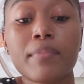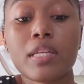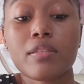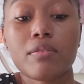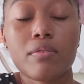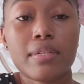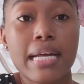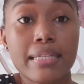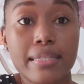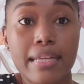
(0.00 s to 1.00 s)
So
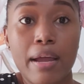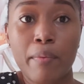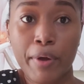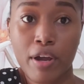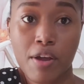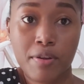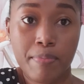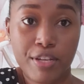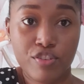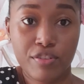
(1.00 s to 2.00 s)
that's it. I work on the
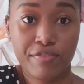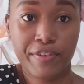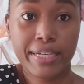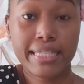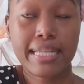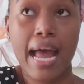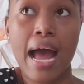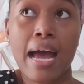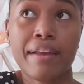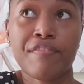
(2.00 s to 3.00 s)
pictures first,
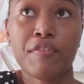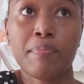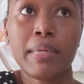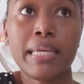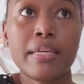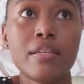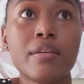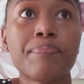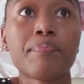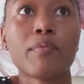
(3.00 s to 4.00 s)
and for me,
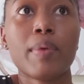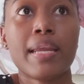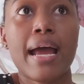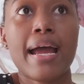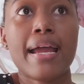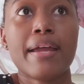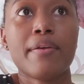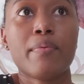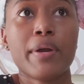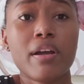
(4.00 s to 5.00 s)
when
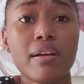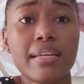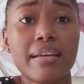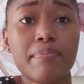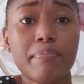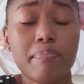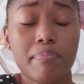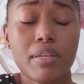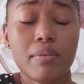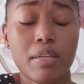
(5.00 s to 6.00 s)
I work on
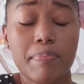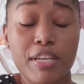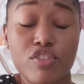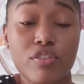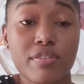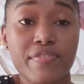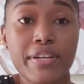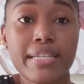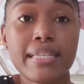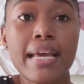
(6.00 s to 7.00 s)
the pictures
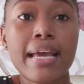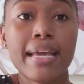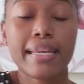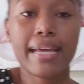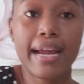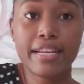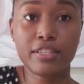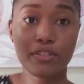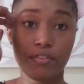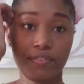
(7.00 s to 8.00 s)
first, it
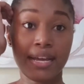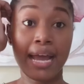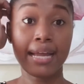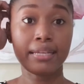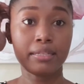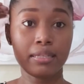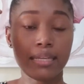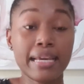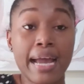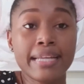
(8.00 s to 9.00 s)
kind of
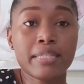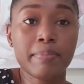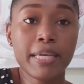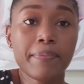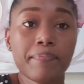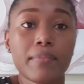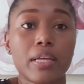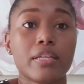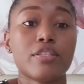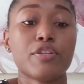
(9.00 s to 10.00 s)
guides me
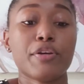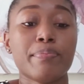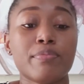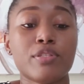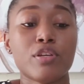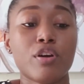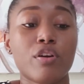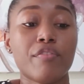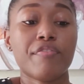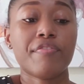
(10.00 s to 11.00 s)
in terms
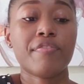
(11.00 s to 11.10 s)
of